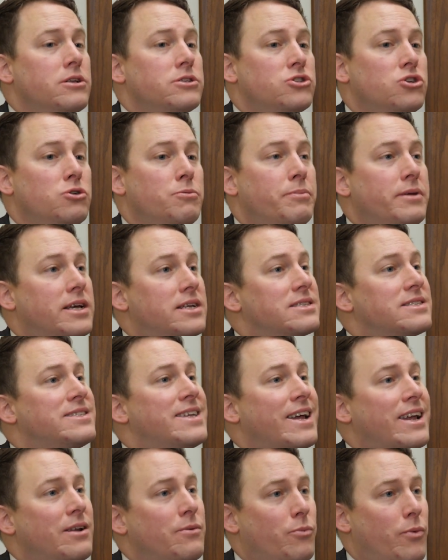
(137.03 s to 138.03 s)
to be a
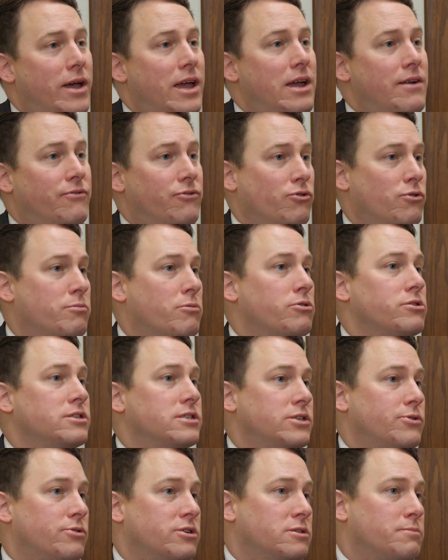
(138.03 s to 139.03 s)
second wave to
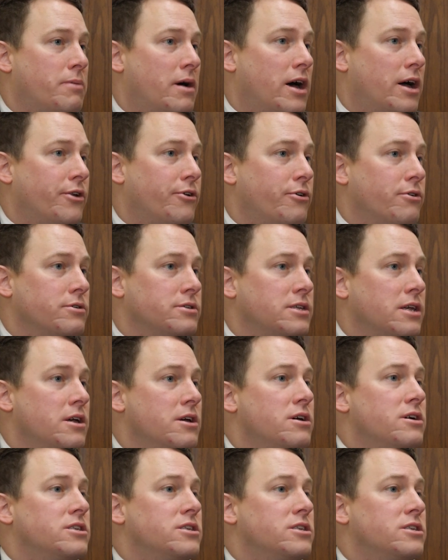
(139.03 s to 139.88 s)
emergency responders